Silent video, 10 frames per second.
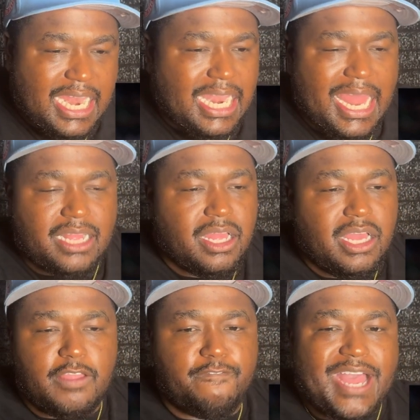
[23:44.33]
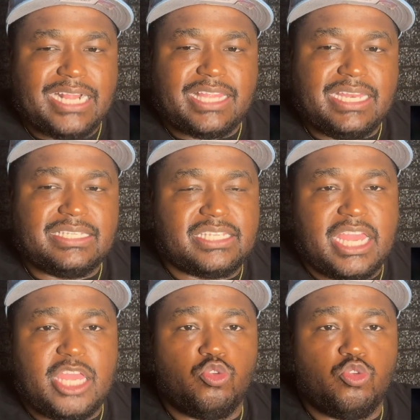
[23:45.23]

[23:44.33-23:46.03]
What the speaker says: I like the fact that he said,